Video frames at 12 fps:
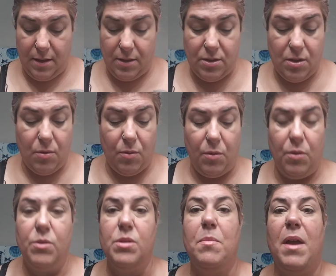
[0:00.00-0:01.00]
So
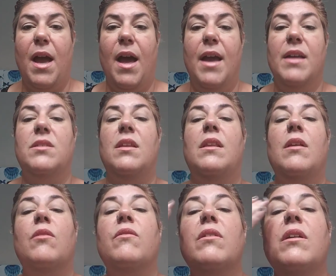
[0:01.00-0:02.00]
those are my eyes, and
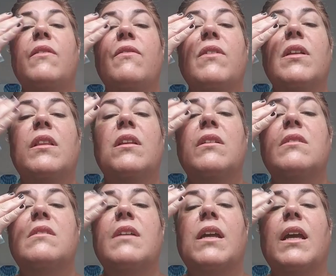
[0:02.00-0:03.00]
they're gonna feel a little
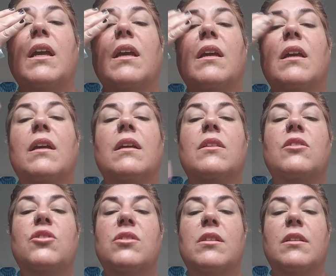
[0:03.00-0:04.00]
sticky.
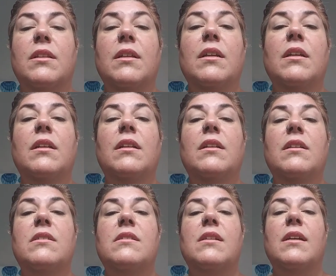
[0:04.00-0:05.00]
Just a
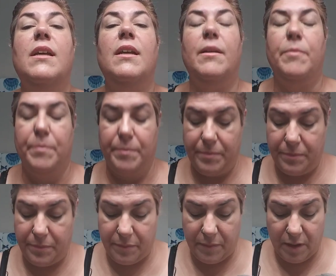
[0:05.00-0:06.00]
little sticky.
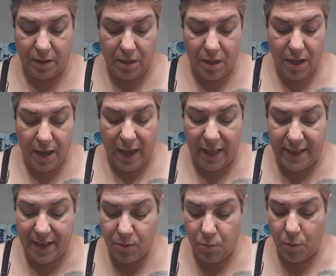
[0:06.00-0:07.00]
And
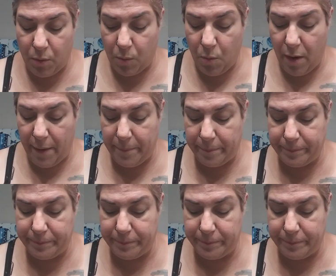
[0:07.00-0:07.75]
that's what we want.